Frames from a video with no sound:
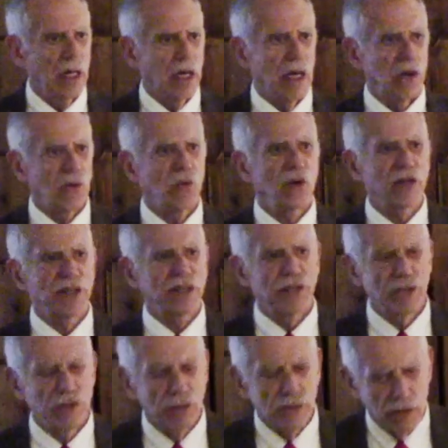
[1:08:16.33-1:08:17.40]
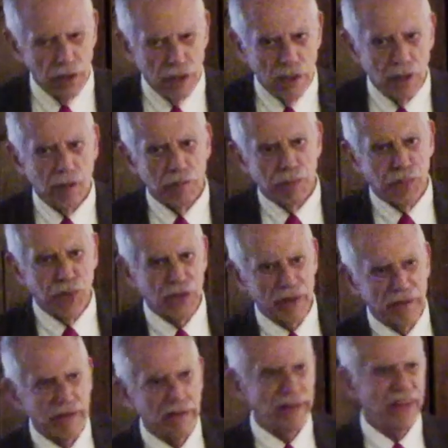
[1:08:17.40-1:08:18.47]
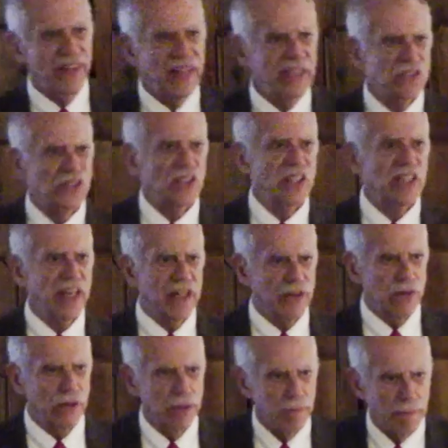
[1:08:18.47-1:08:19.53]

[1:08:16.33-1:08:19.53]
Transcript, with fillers: I wanted to put things together.